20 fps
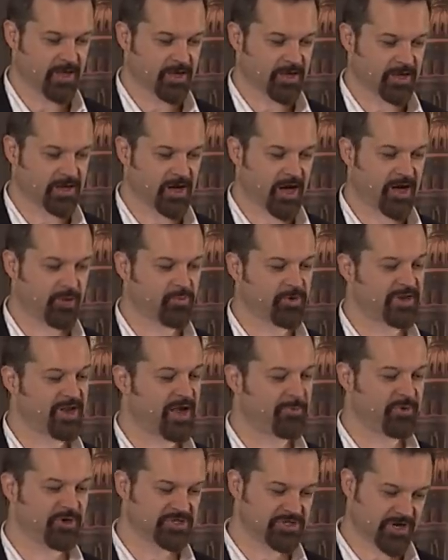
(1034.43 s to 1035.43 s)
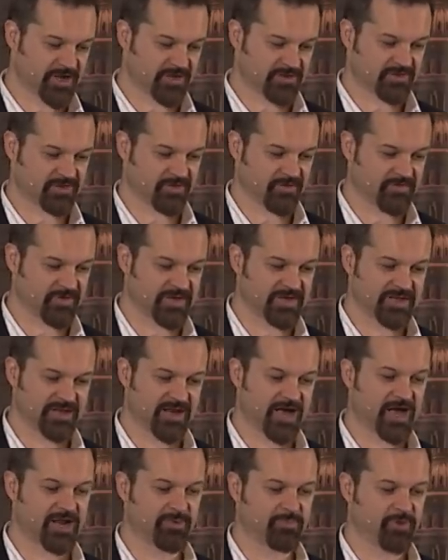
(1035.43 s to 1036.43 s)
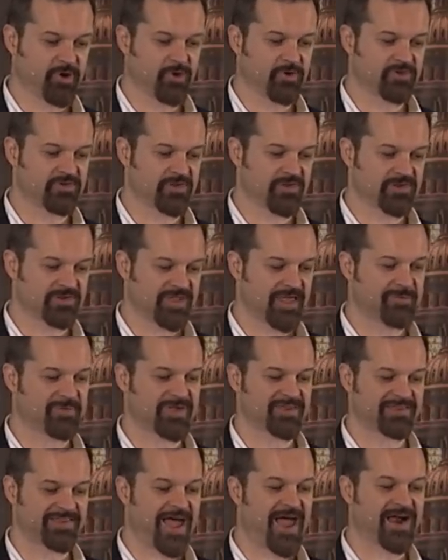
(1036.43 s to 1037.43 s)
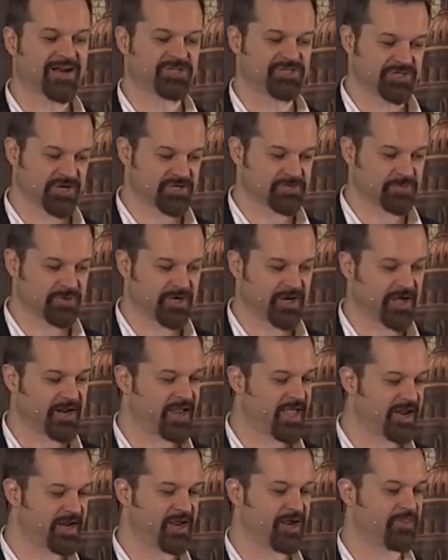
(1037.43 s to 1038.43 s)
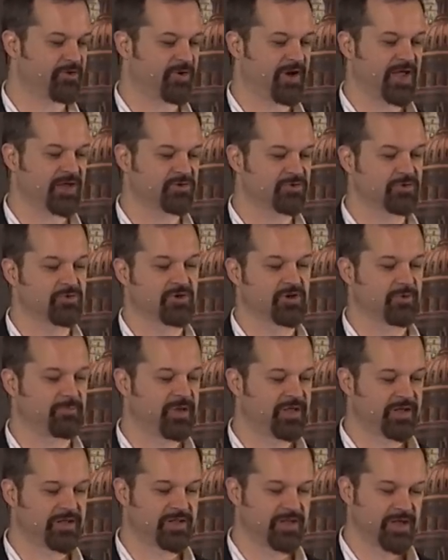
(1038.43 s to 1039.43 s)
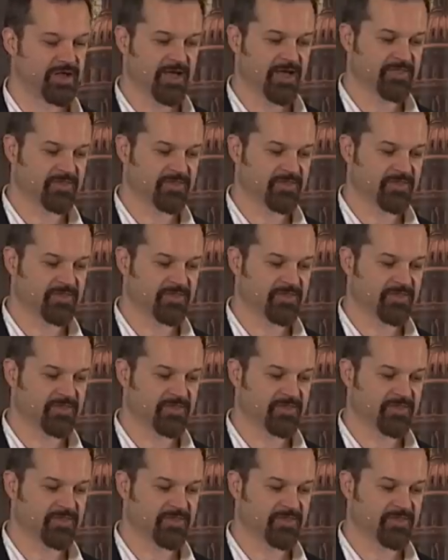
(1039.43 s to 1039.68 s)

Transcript: God would not be just if he did not impose the same exact judgment on any other angel who committed